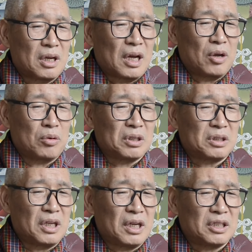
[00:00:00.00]
I was
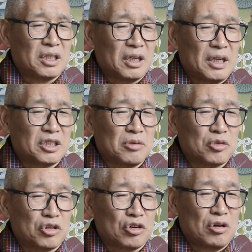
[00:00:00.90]
there as an assistant
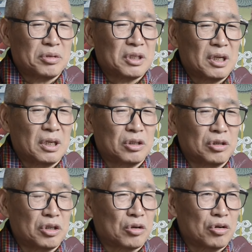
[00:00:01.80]
protocol officer
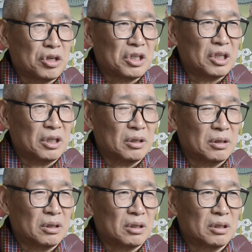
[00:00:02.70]
during the coronation,
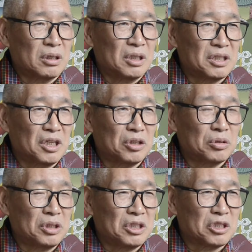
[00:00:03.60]
listening
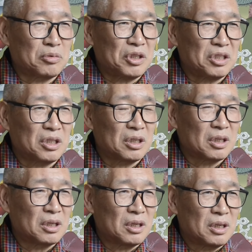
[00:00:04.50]
to his speech.
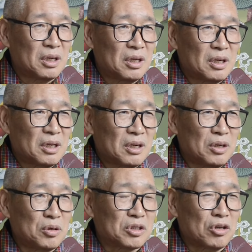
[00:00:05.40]

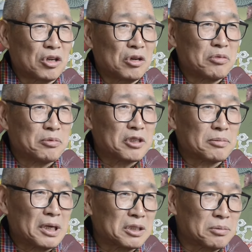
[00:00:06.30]
He was talking of people's
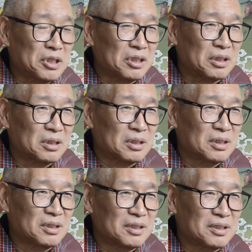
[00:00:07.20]
participation,
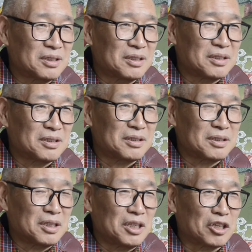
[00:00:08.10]

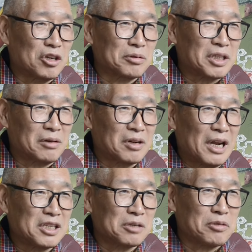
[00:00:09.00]
economic
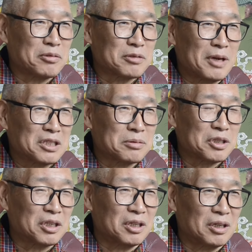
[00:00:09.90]
self-reliance and people's
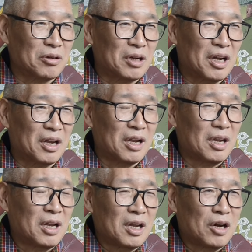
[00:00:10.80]
participation.
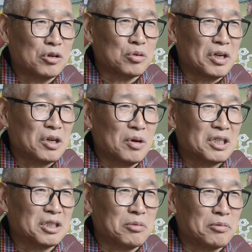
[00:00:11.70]
I was wondering
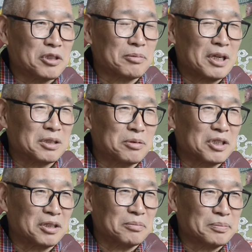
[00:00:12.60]
what is people's
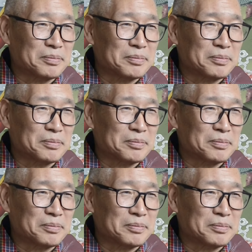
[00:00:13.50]
participation.